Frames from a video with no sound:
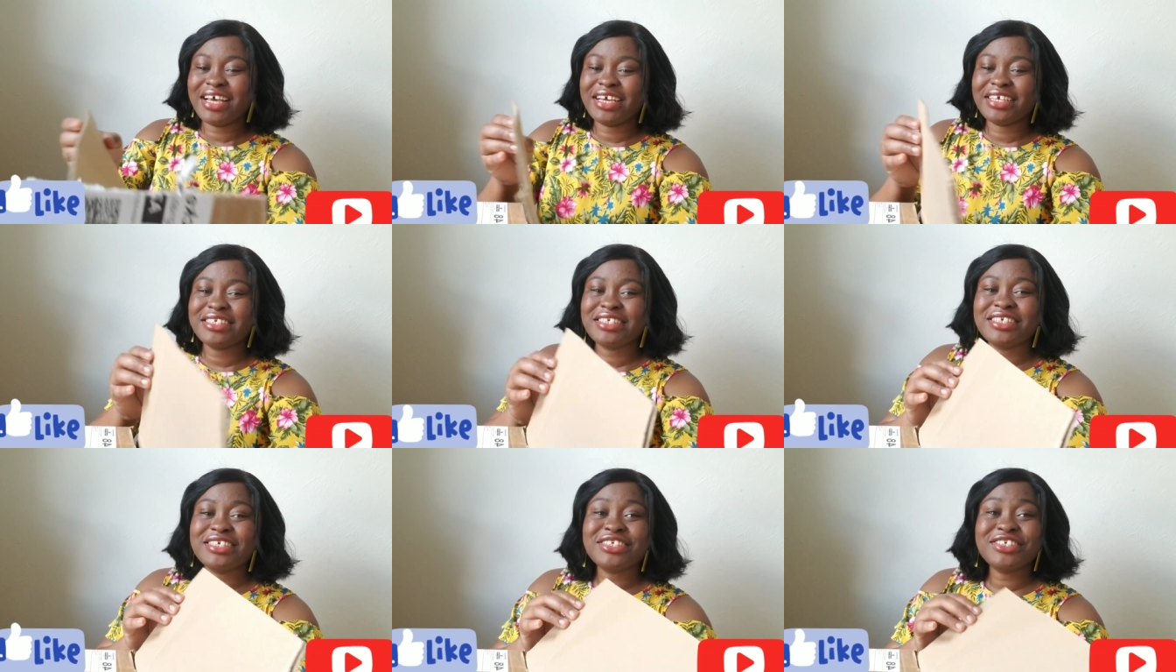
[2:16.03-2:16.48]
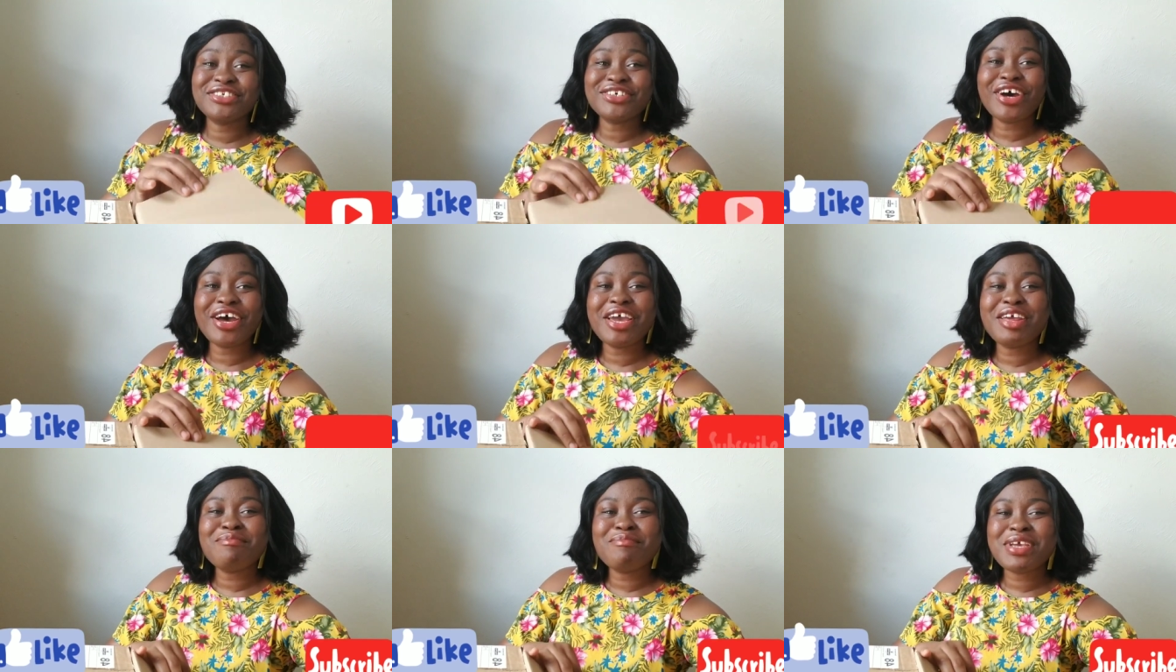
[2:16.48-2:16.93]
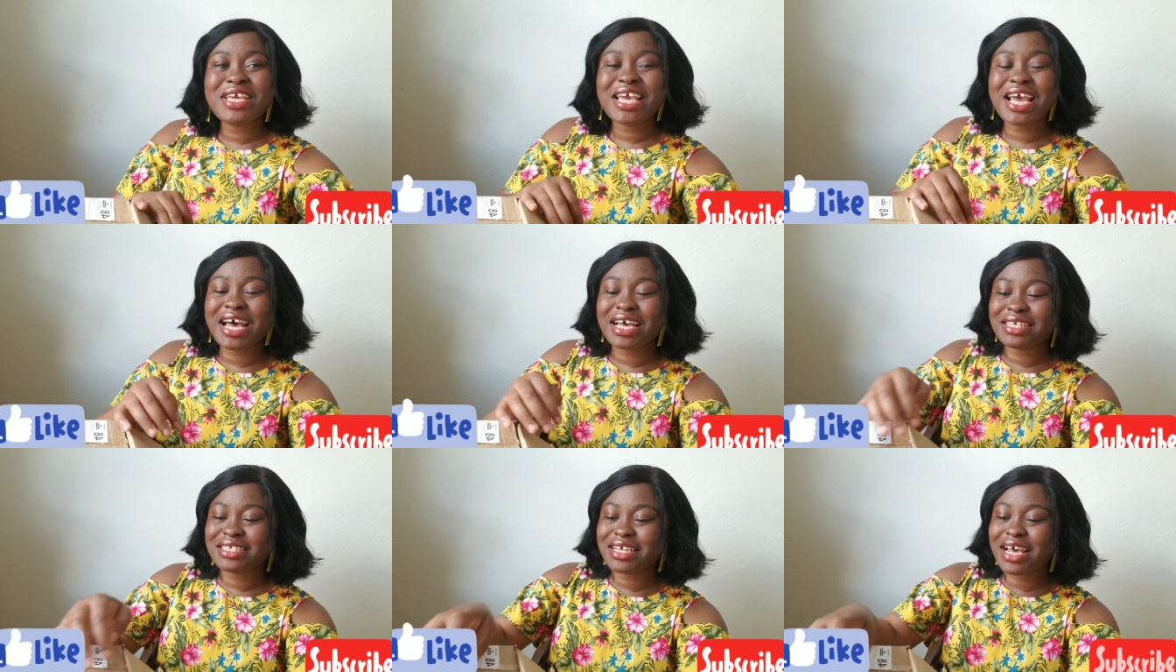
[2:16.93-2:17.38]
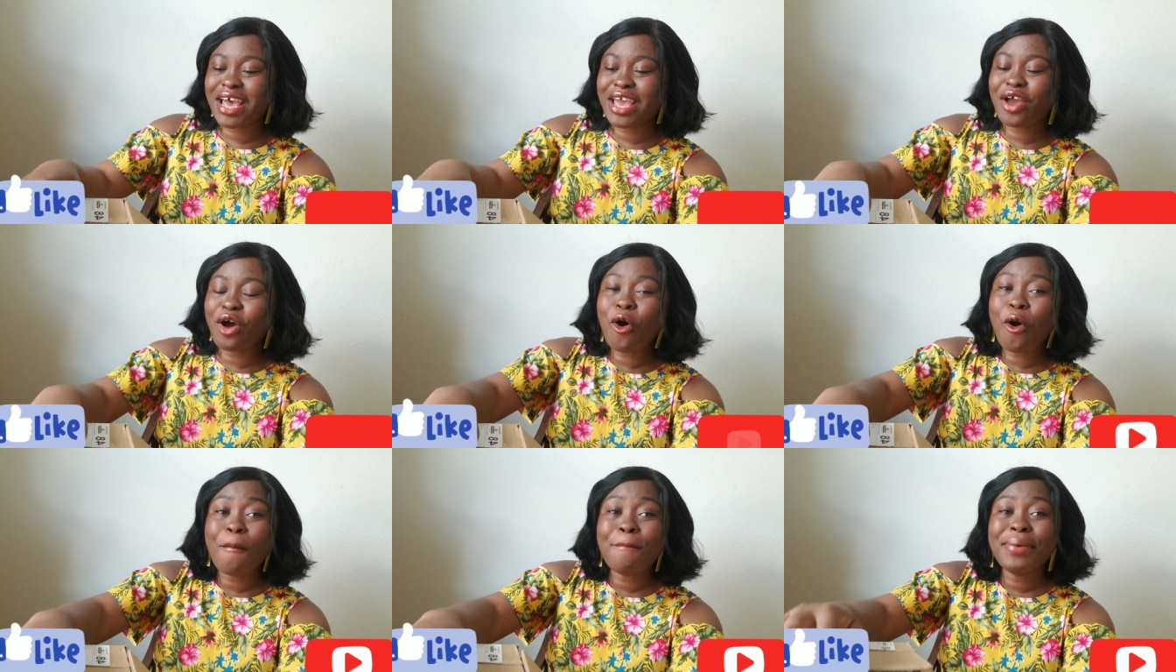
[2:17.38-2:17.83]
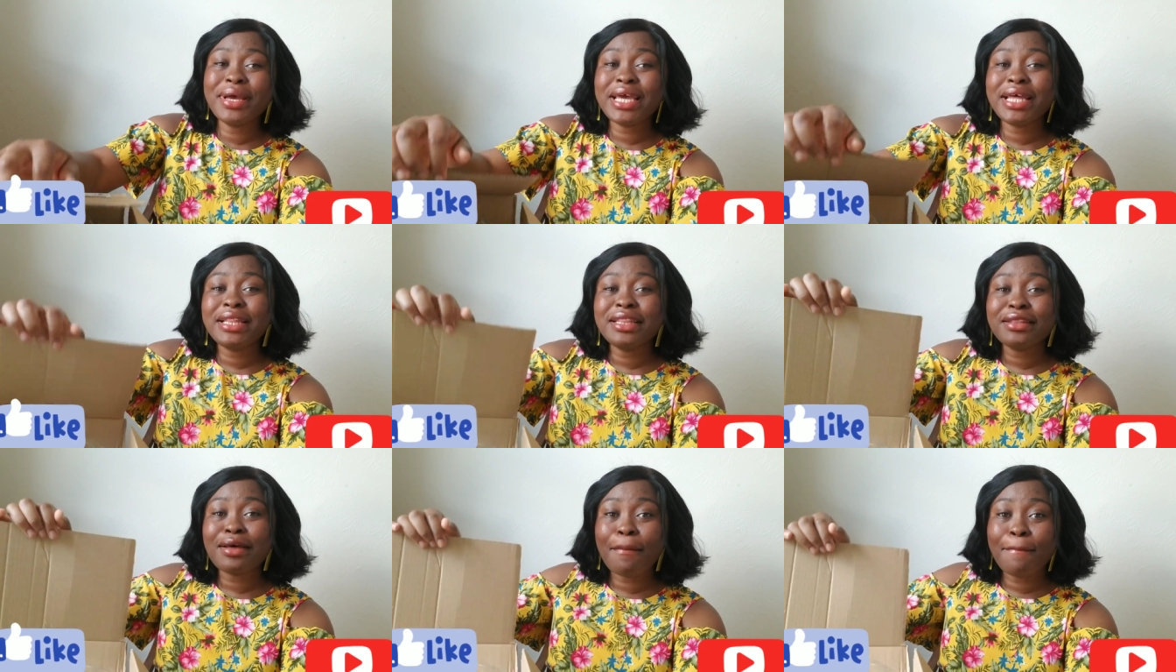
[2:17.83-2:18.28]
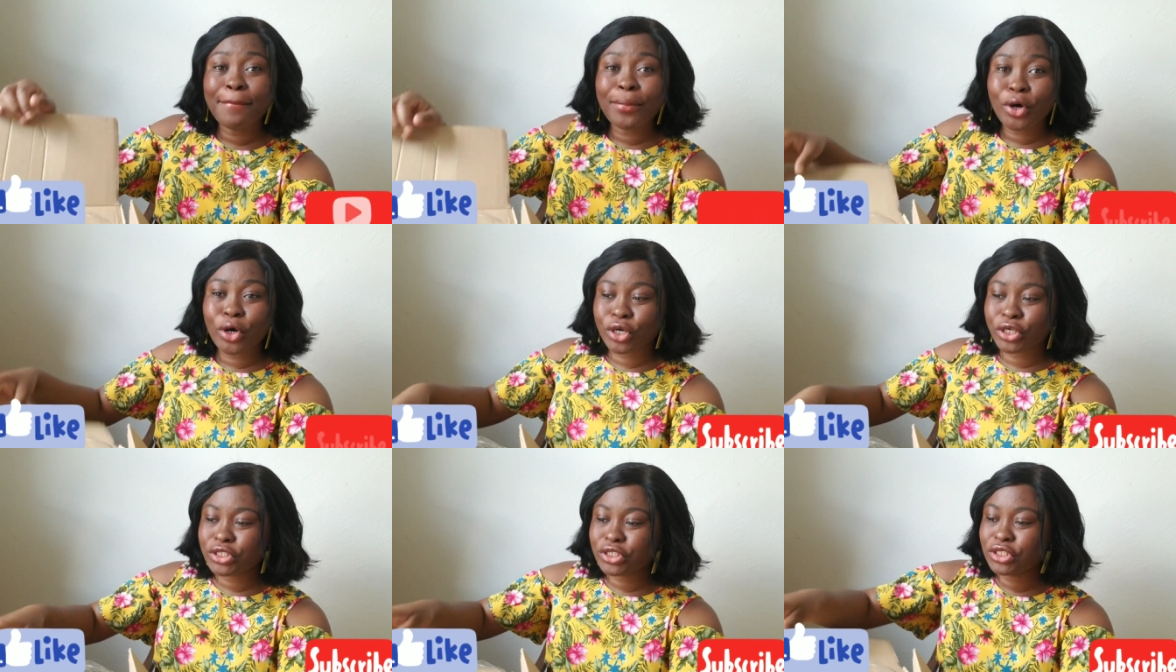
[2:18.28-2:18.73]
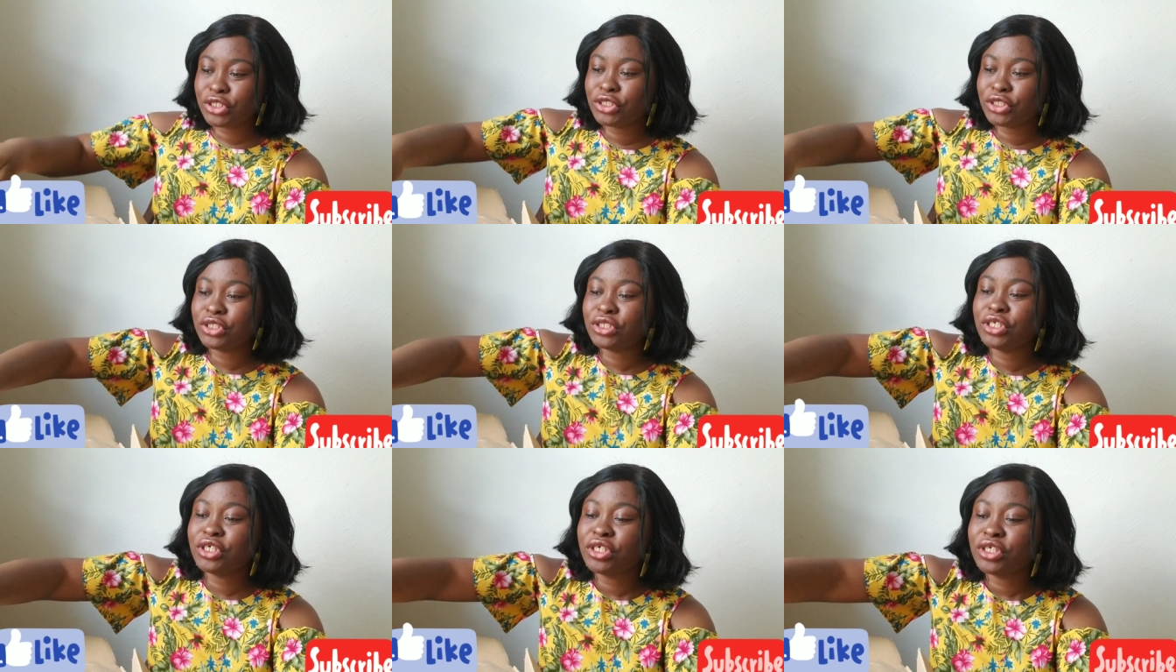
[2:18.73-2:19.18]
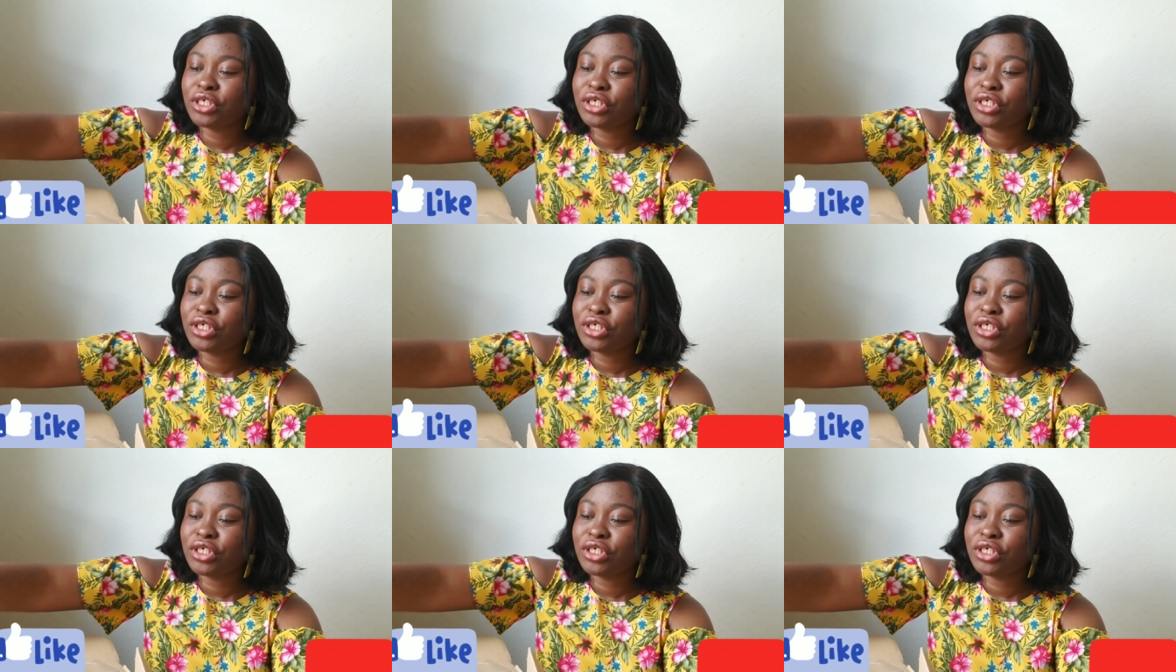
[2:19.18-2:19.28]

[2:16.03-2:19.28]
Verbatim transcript: so join me as I open the box